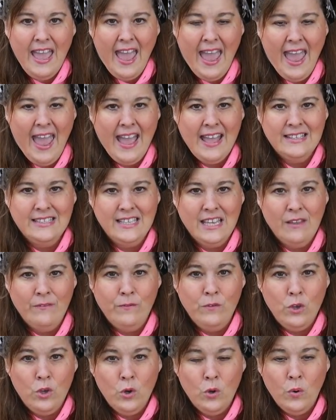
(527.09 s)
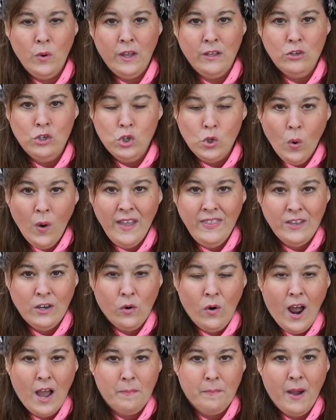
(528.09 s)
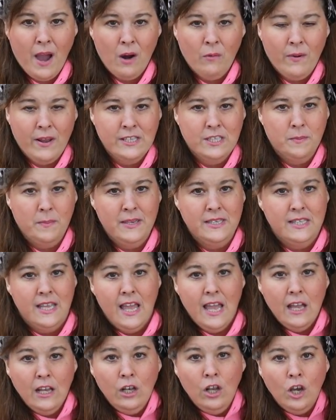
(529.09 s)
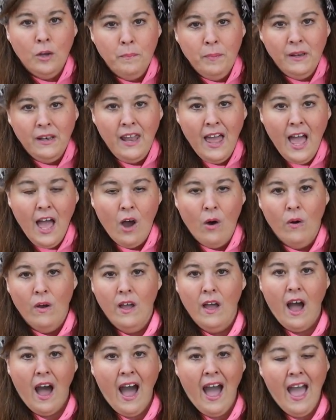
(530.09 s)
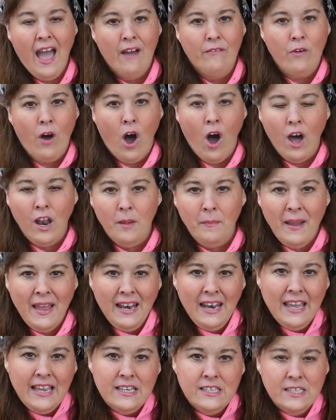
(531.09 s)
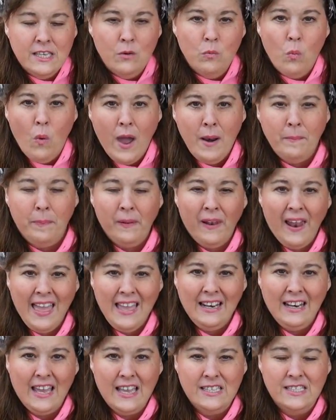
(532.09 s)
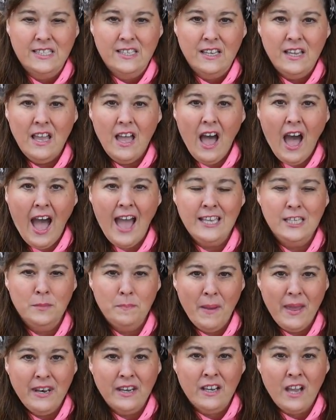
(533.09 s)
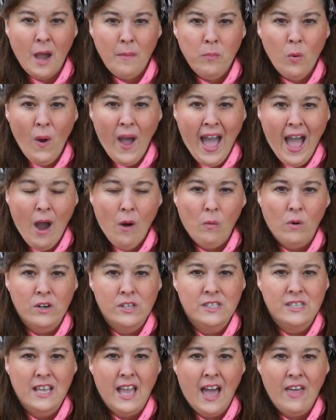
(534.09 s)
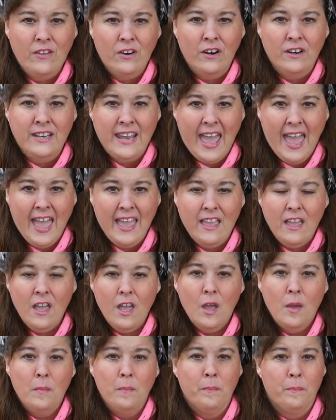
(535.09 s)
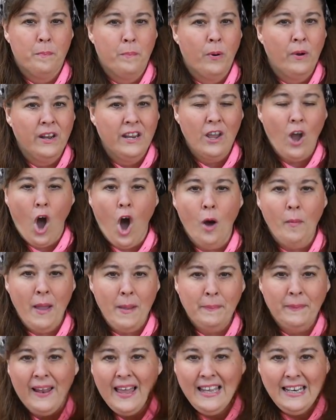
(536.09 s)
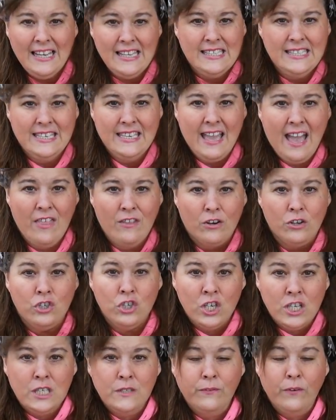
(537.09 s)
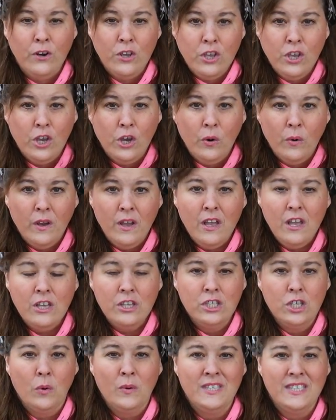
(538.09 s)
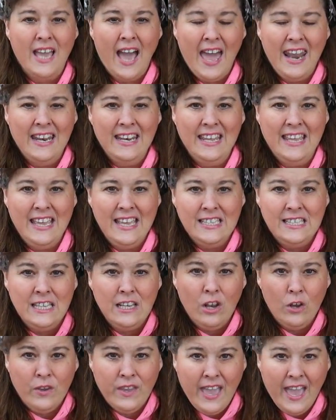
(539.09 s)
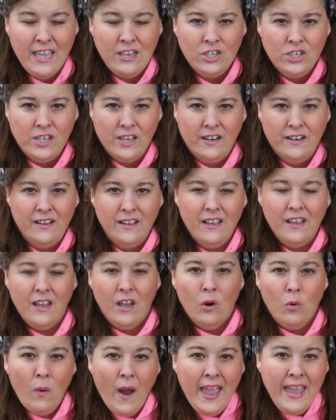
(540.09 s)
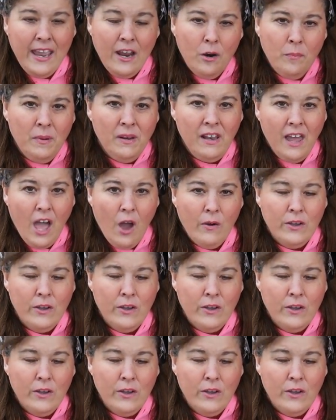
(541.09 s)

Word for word: and if you enjoy the crock pot recipes, look below. I have all of my links in one playlist. I spent a couple hours the other day putting all my playlists together just for you, so it's at an easy location. Right here below